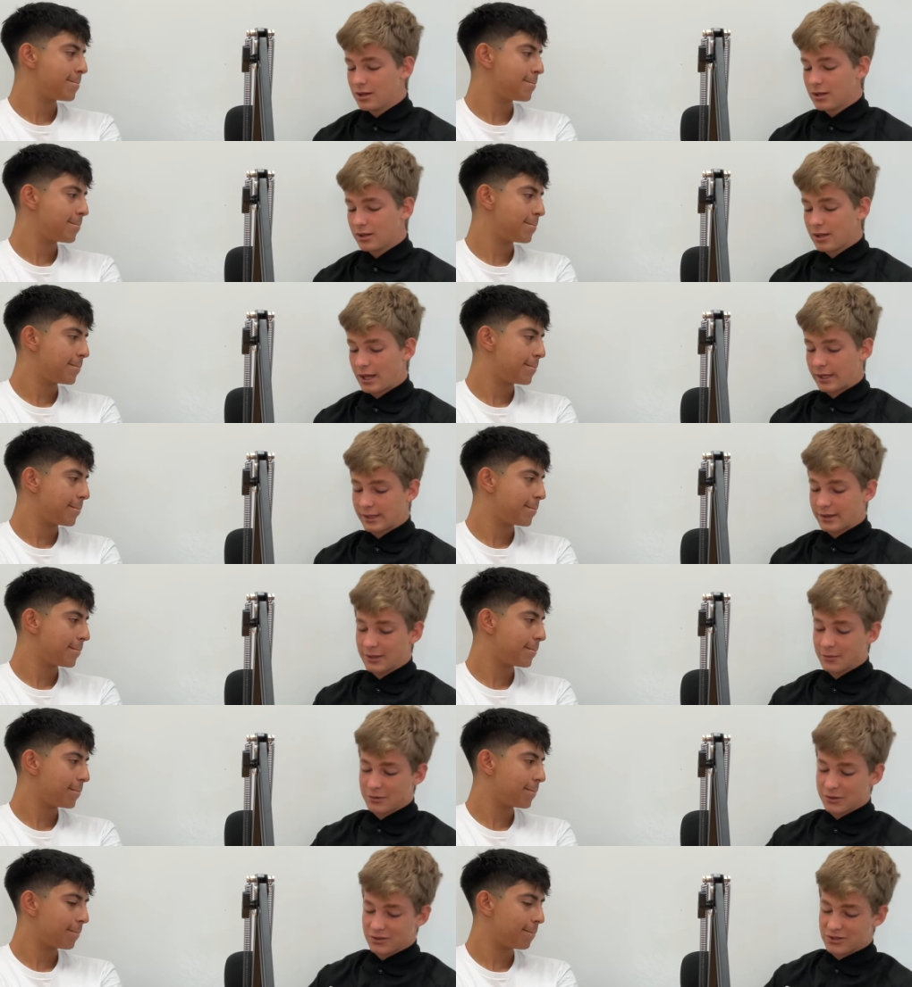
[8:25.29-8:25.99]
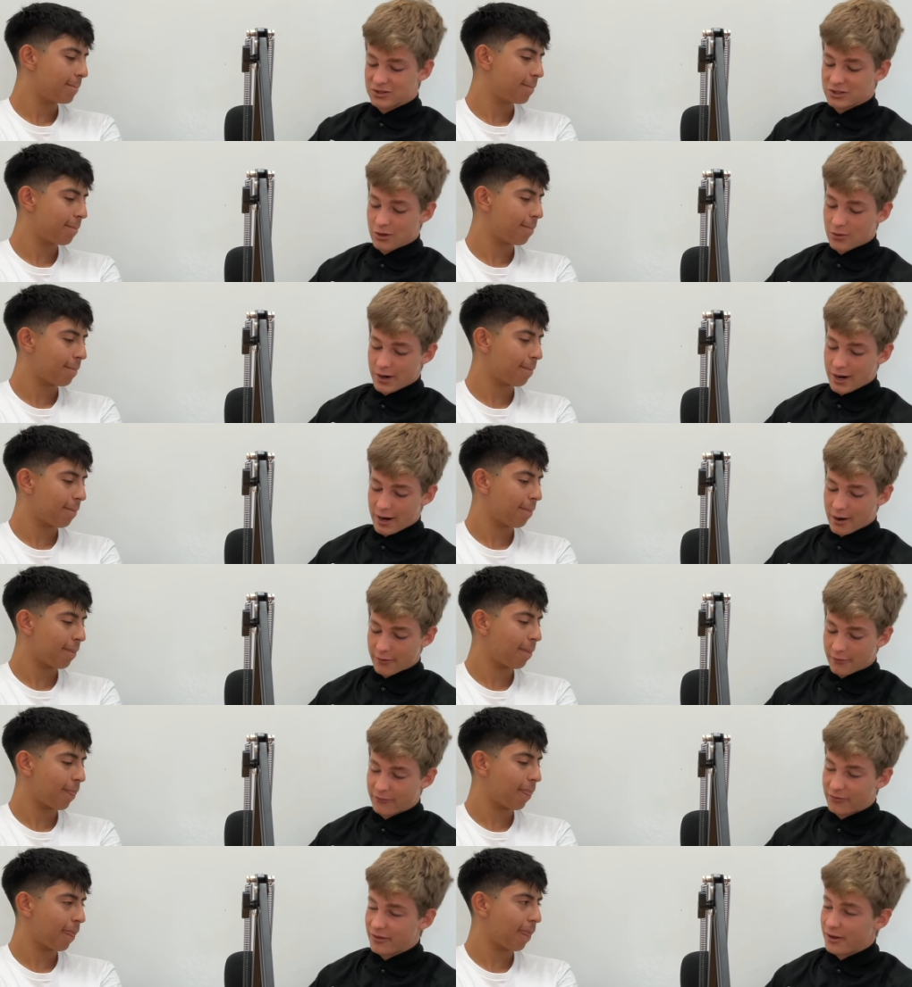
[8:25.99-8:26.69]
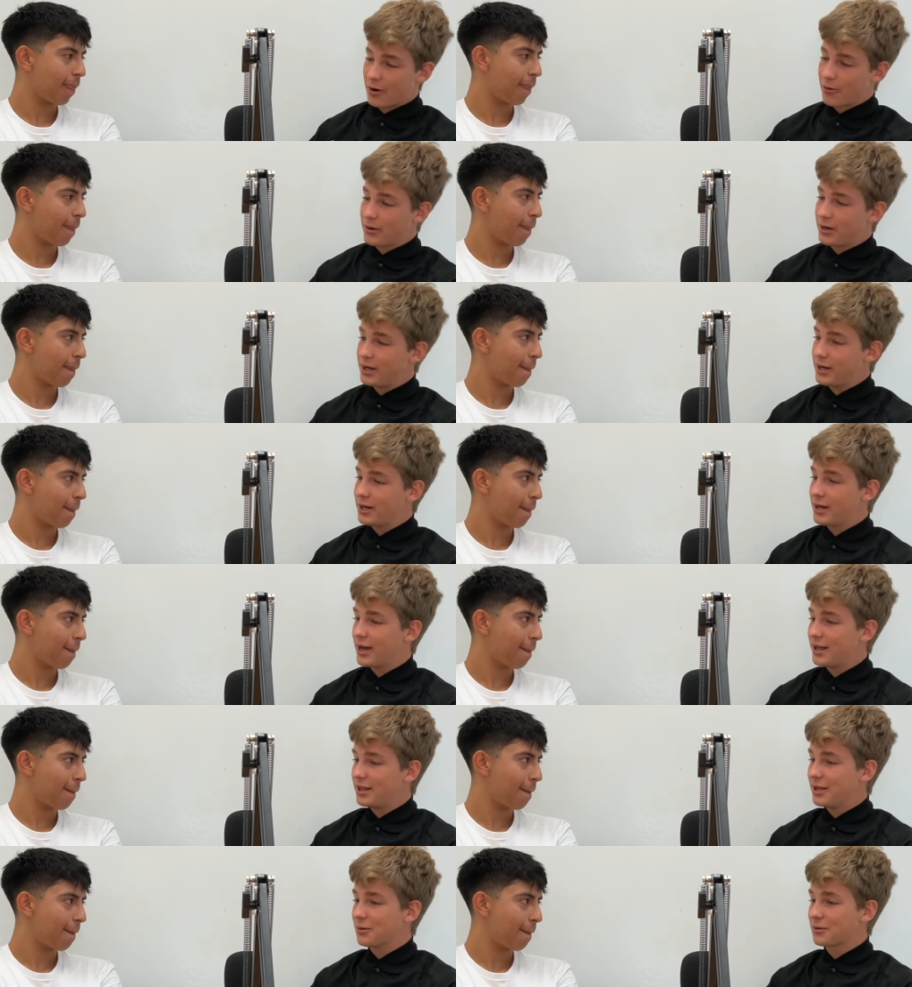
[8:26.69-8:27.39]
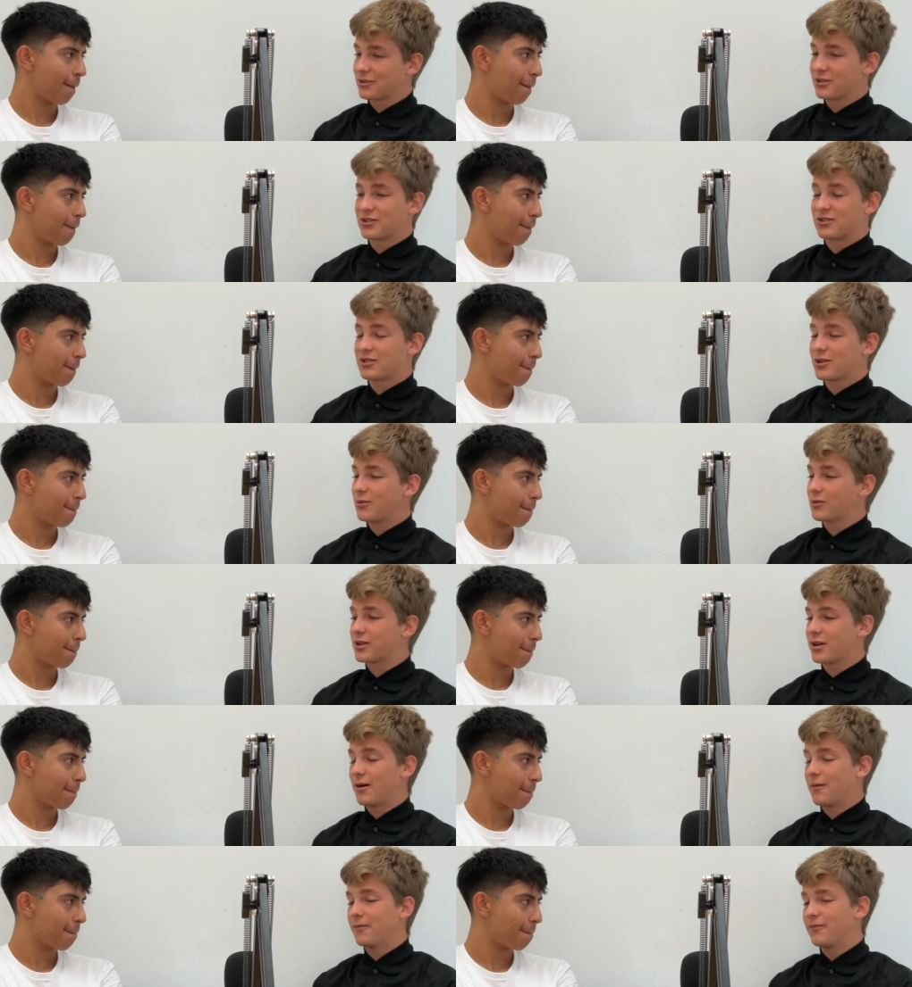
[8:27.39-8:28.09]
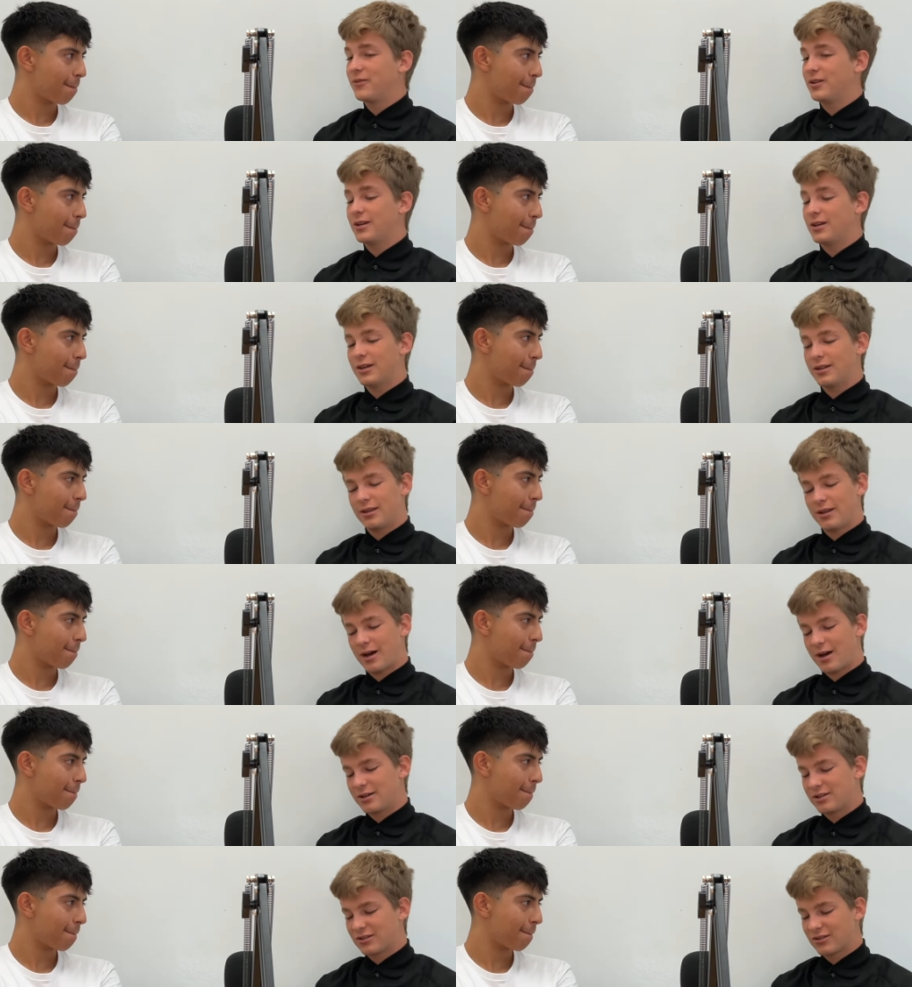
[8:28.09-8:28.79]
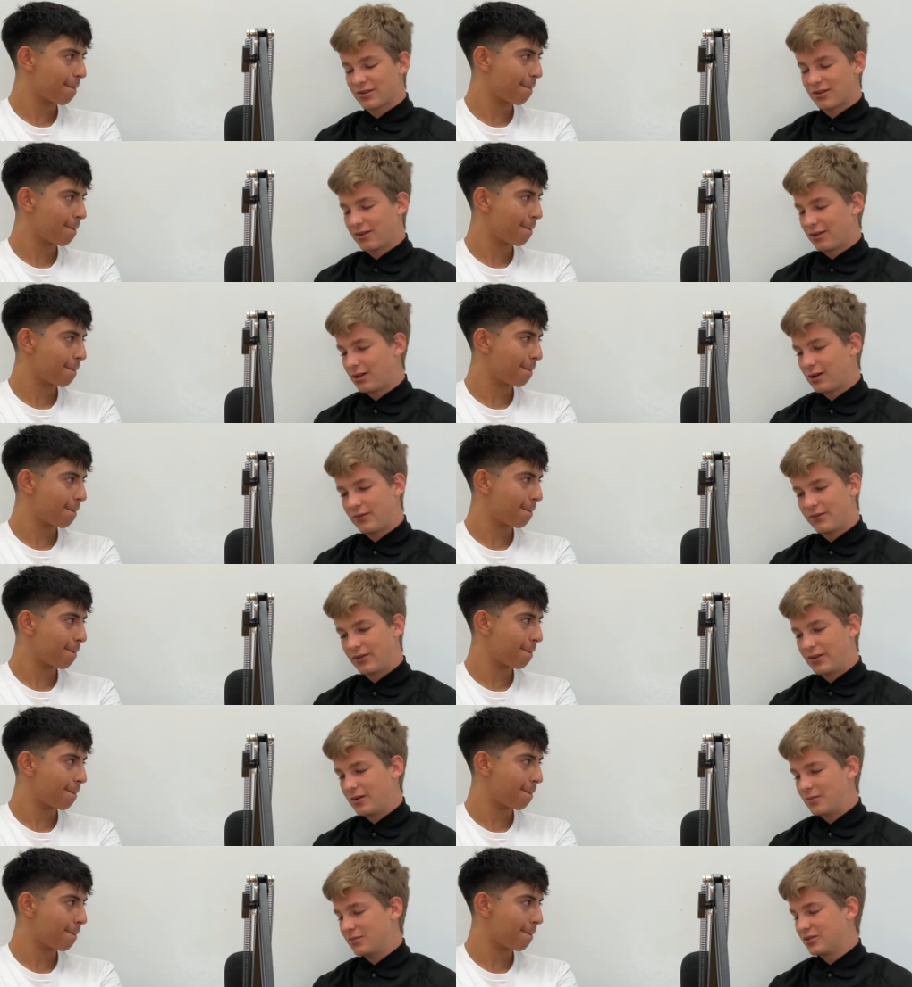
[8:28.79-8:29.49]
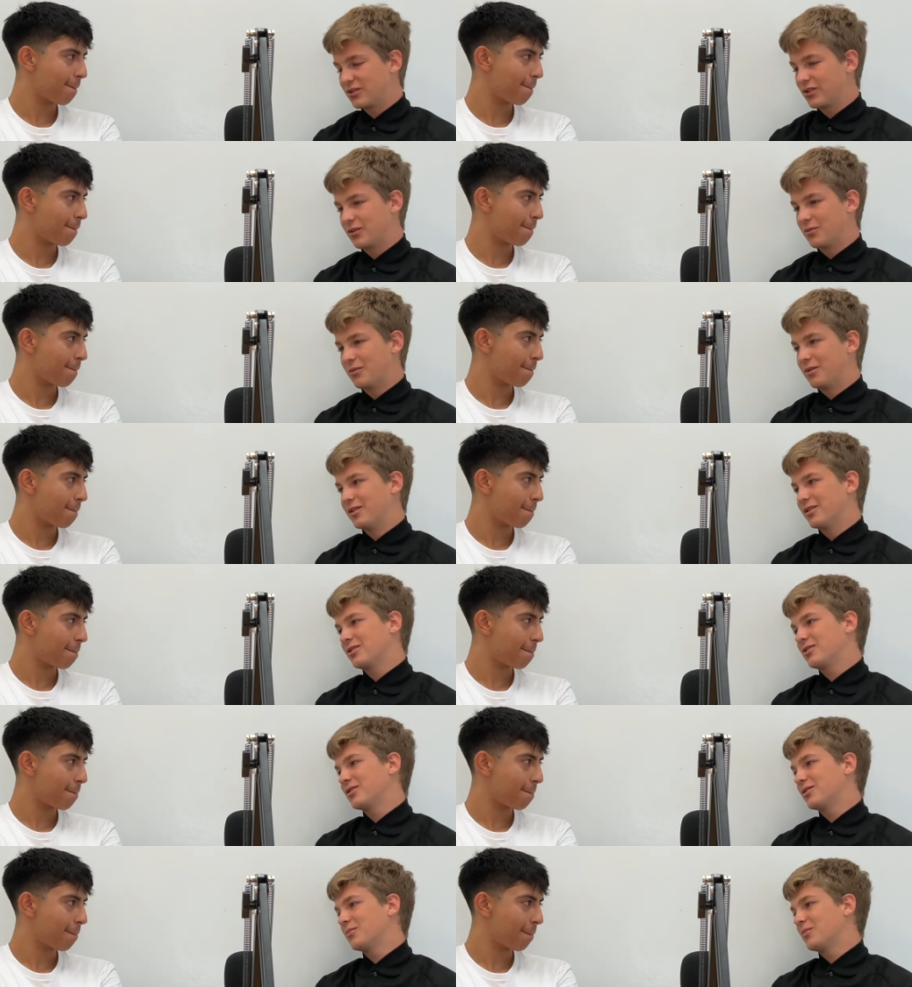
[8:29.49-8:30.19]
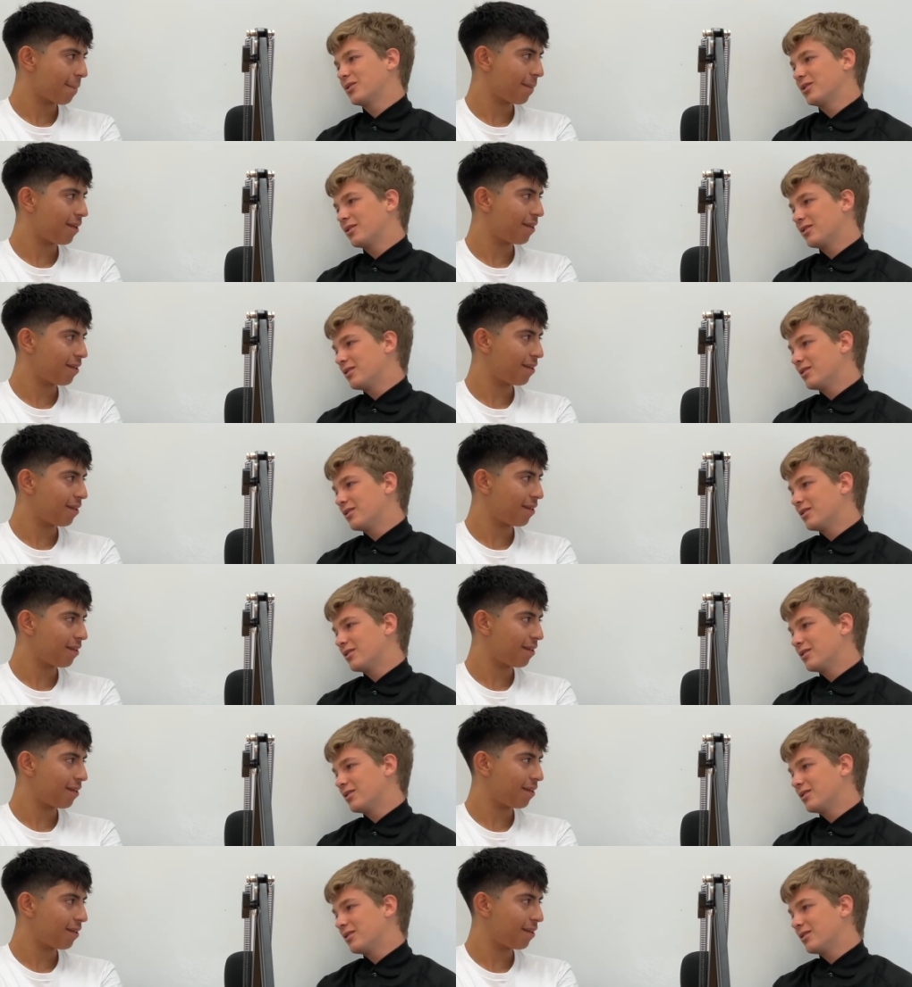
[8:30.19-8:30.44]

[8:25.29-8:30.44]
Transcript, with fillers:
Speaker 1: so airflowy, and they were so comfy, and I just loved them so much. But